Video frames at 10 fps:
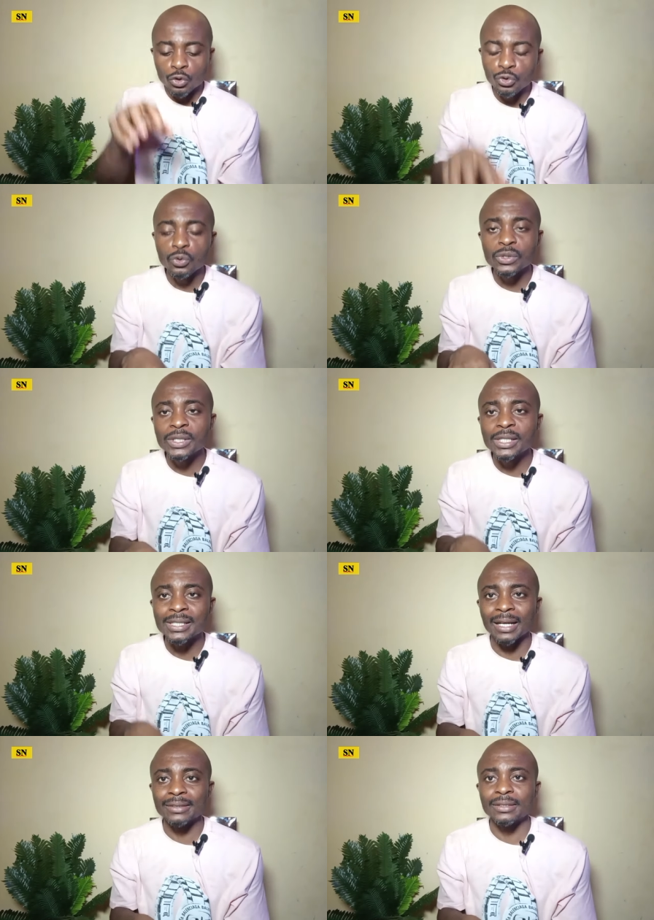use this
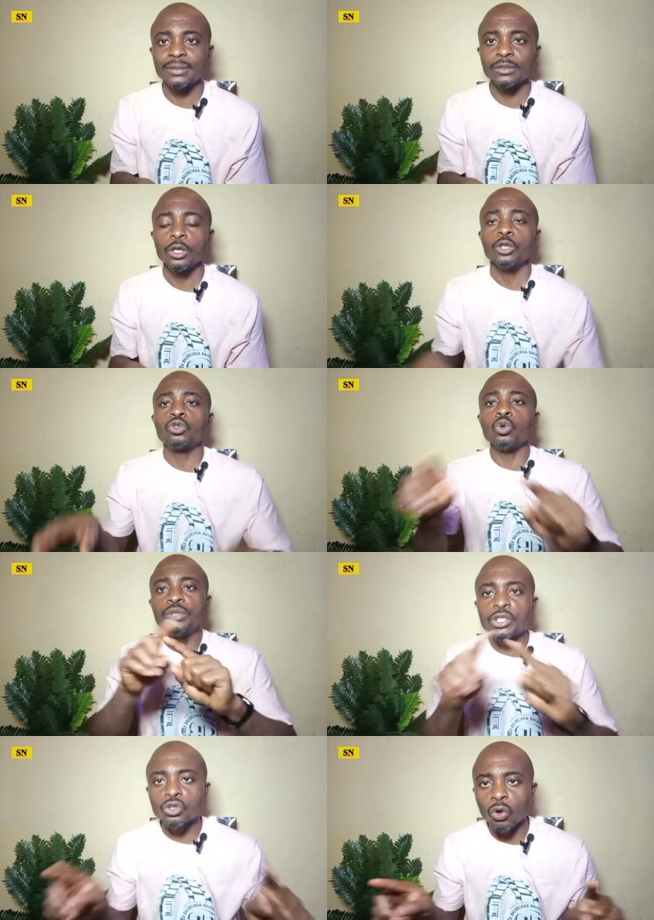sand to
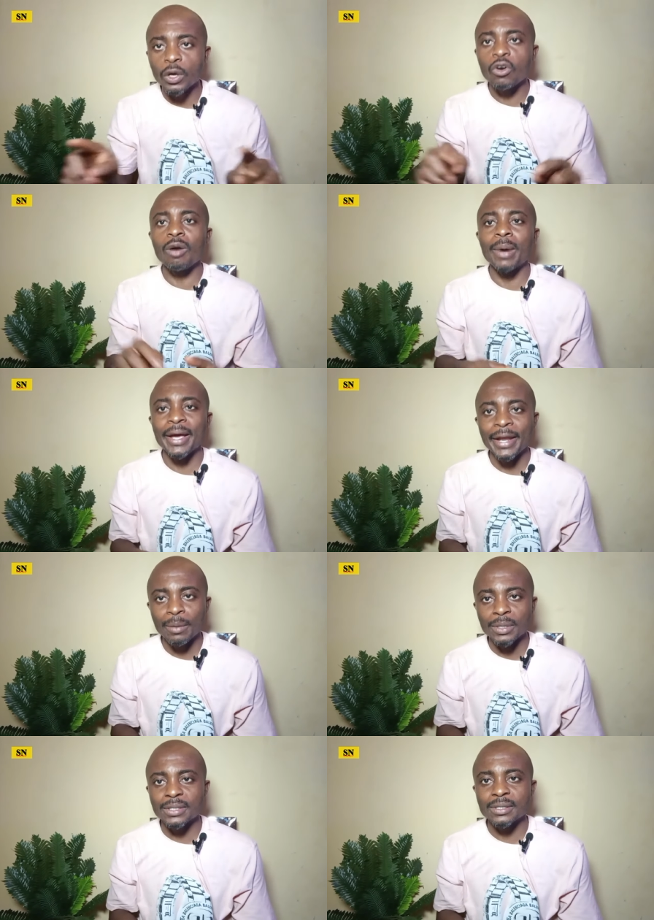destroy all my
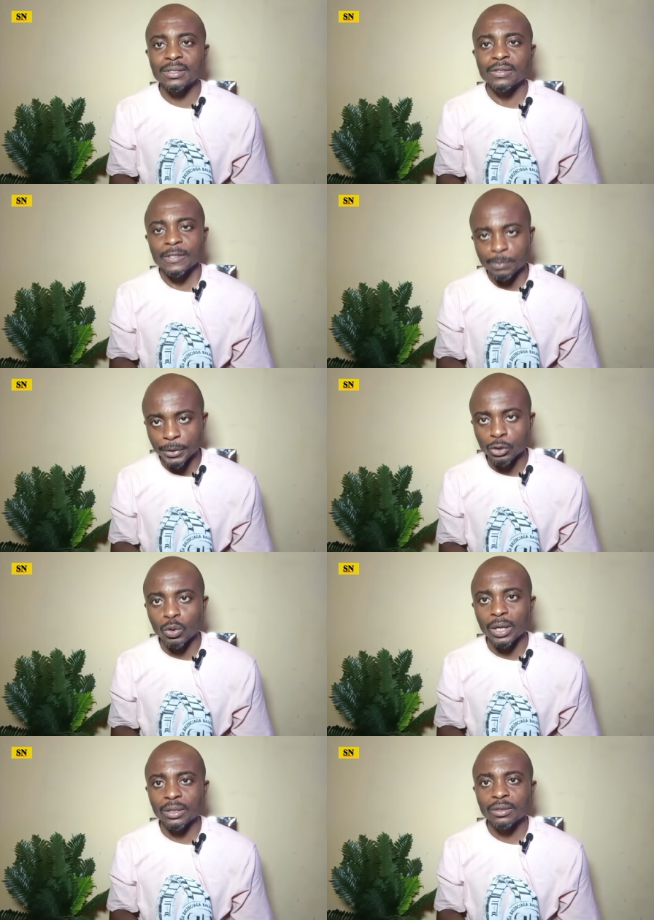enemies
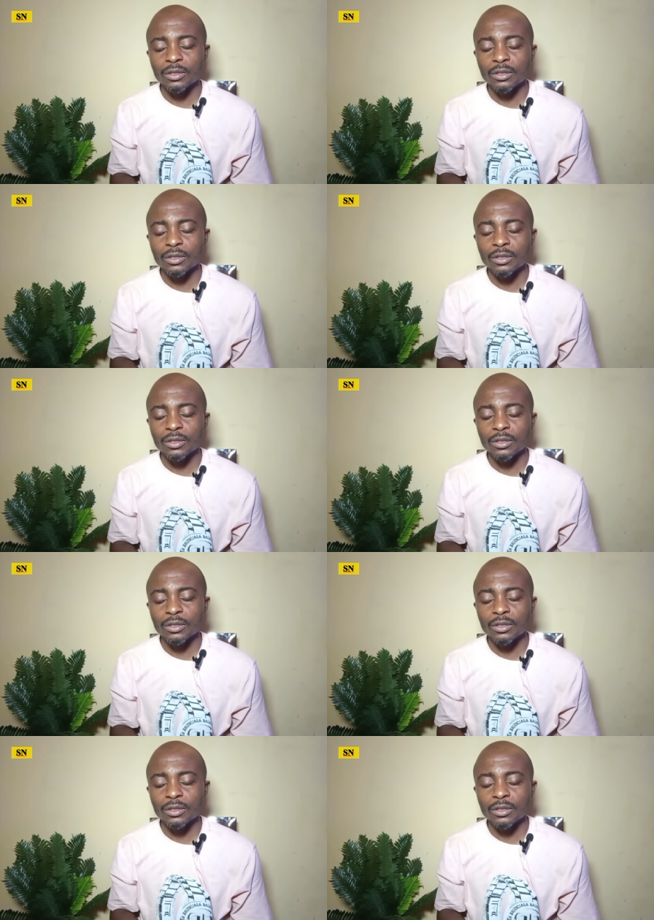spiritually.